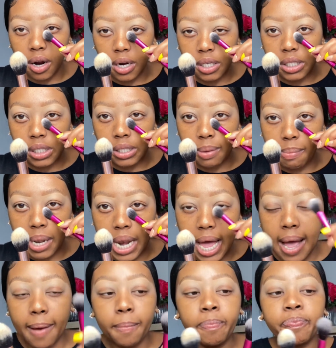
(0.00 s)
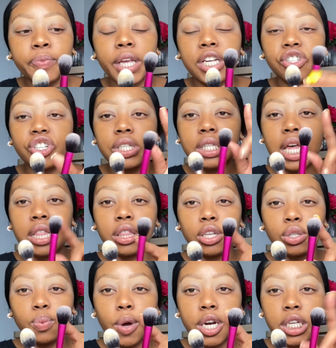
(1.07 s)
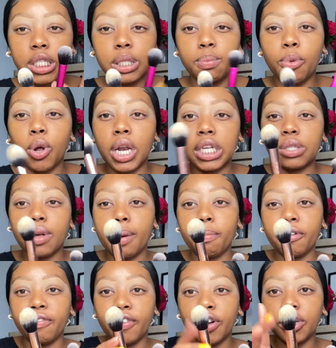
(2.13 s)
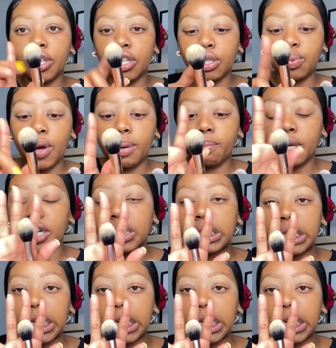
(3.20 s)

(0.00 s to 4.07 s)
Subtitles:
similar? It's just that this one is smaller, so I prefer this one because it